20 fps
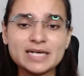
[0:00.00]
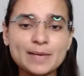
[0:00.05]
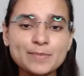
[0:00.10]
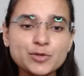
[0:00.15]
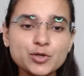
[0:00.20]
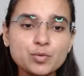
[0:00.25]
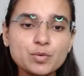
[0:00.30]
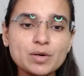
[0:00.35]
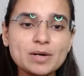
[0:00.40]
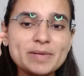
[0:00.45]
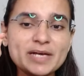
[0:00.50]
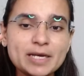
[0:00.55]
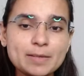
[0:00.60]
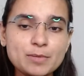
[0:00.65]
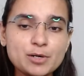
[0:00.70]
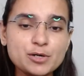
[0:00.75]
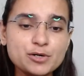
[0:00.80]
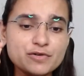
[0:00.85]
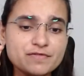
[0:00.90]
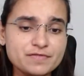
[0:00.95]
you will be
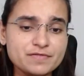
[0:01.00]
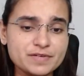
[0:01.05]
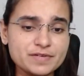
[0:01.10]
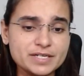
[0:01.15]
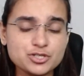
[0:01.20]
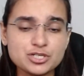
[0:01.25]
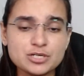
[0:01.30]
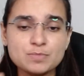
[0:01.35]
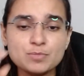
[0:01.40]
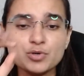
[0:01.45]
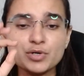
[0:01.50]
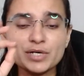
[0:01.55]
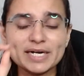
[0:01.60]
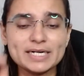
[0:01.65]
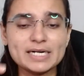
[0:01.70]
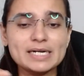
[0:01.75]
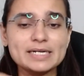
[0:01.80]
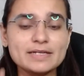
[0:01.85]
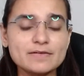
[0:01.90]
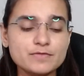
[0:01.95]
able to finish a book,
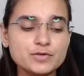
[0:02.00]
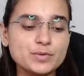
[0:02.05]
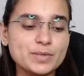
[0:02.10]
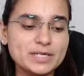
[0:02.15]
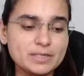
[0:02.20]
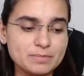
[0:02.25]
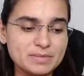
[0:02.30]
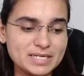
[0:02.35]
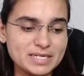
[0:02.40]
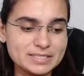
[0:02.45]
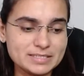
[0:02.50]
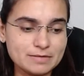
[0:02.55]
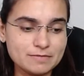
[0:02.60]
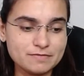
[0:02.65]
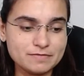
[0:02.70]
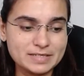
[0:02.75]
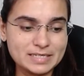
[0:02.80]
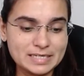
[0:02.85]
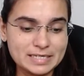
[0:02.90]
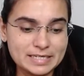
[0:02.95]
it will give you an amazing
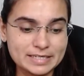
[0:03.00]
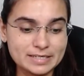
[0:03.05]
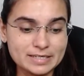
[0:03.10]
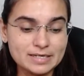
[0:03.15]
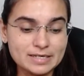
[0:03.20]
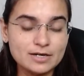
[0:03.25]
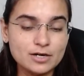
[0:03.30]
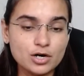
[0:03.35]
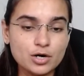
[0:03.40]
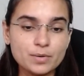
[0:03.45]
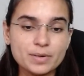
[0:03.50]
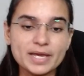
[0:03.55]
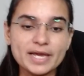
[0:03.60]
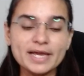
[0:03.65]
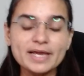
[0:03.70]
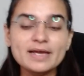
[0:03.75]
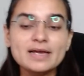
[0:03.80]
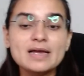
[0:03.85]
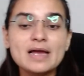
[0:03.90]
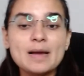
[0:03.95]
feeling.
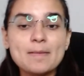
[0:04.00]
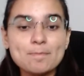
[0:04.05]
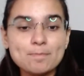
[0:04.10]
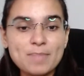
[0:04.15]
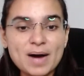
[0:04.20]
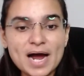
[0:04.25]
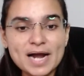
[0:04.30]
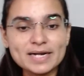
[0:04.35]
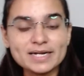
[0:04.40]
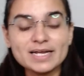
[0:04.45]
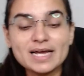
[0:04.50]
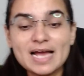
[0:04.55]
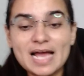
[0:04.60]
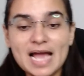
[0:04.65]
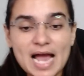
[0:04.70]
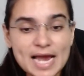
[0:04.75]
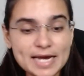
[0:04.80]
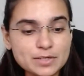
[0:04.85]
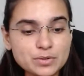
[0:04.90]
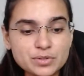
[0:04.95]
Okay? But
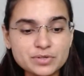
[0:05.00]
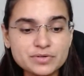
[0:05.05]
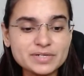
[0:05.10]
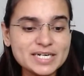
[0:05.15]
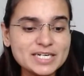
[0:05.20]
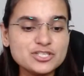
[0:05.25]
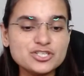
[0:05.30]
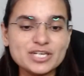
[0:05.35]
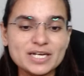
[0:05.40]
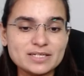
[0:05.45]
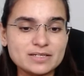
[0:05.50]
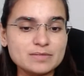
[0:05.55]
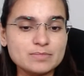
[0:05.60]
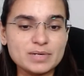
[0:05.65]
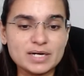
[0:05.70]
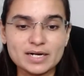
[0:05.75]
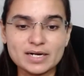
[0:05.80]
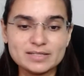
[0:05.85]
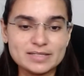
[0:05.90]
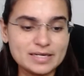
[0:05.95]
I don't read Chetan
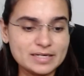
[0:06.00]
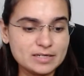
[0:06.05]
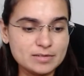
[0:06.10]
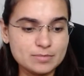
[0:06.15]
Bhagat